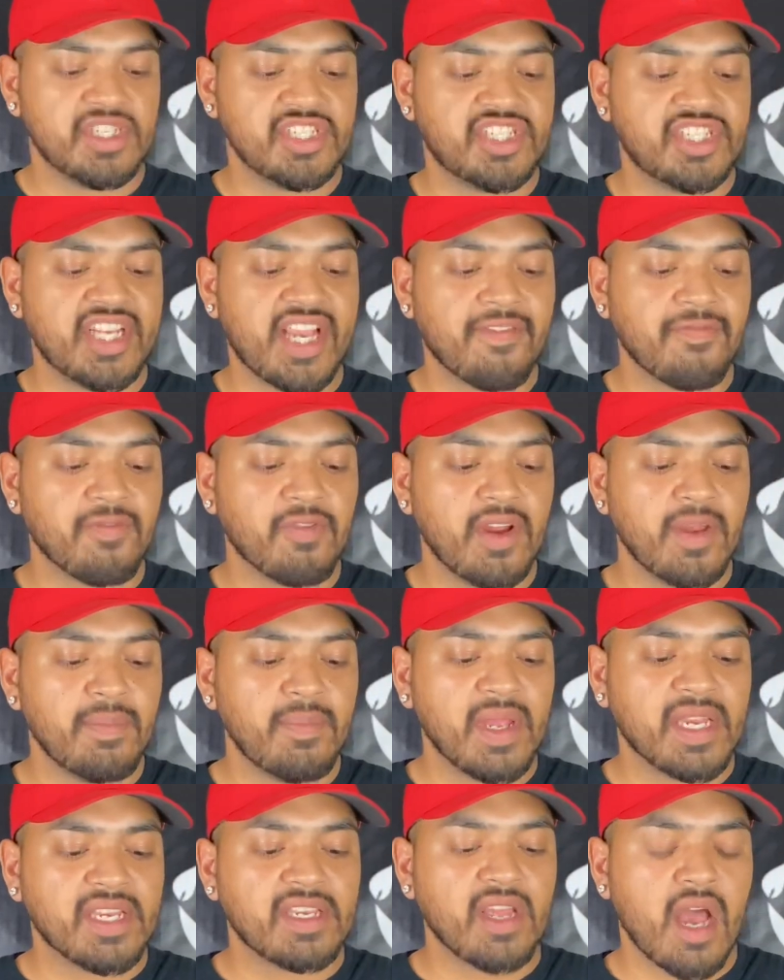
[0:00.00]
Jeffrey
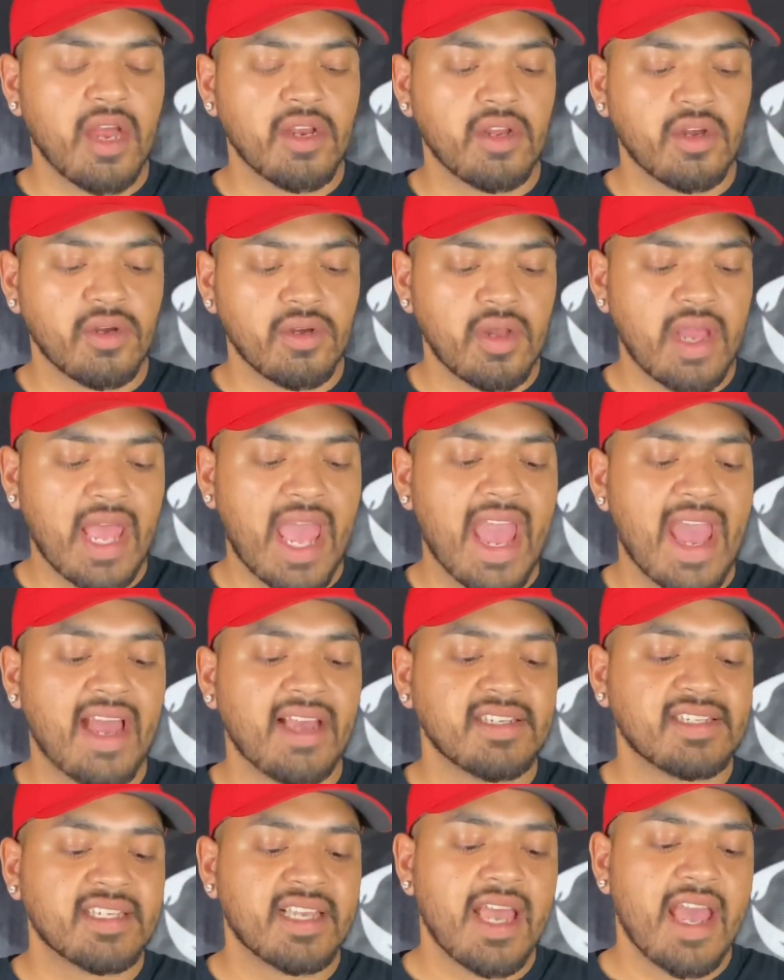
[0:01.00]
McDonough
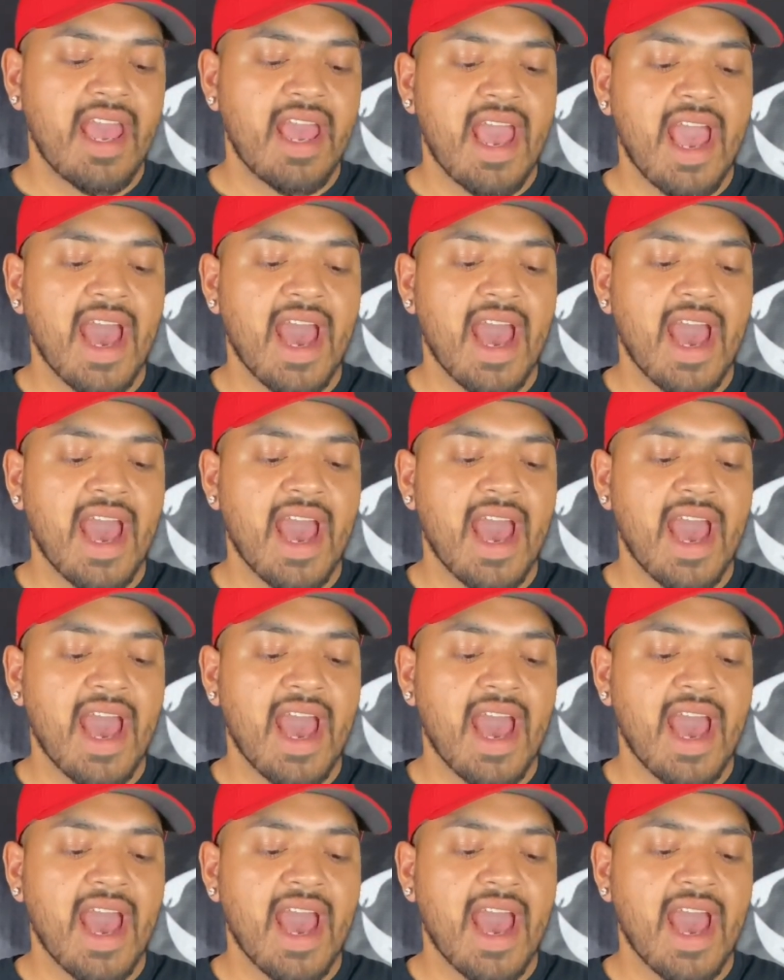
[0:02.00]
asks,